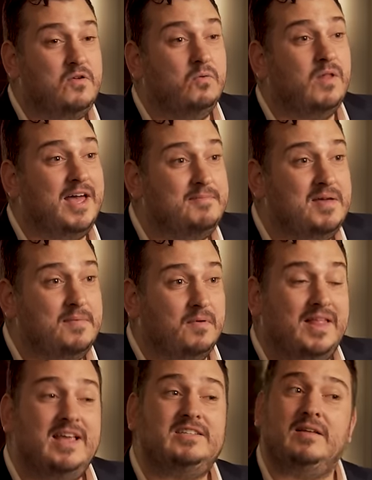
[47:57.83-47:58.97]
You like people.
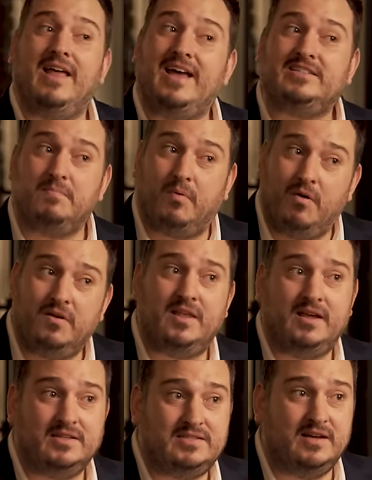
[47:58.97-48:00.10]
And that's an important thing
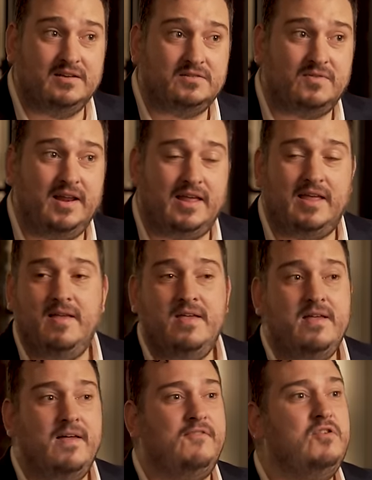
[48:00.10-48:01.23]
in sales, right? Like,
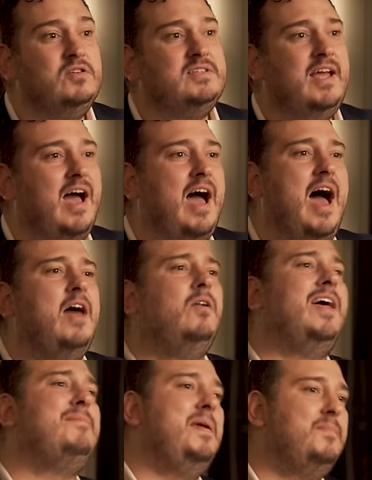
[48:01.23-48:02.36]
if you say, I don't
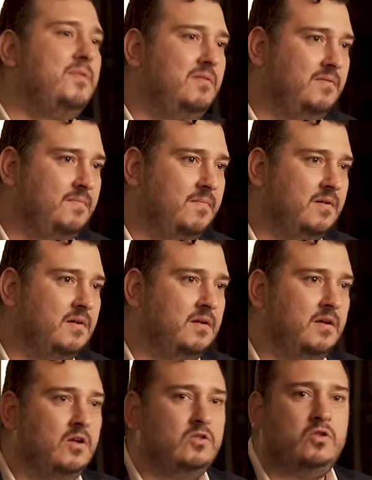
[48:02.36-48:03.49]
like people,
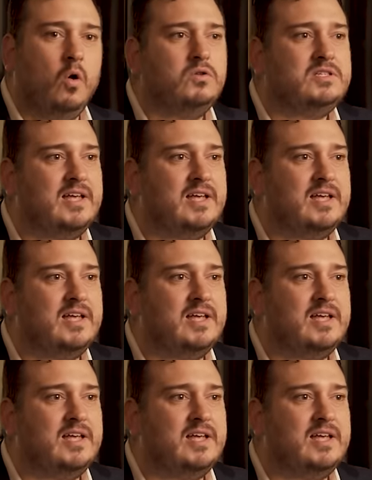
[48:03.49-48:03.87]
don't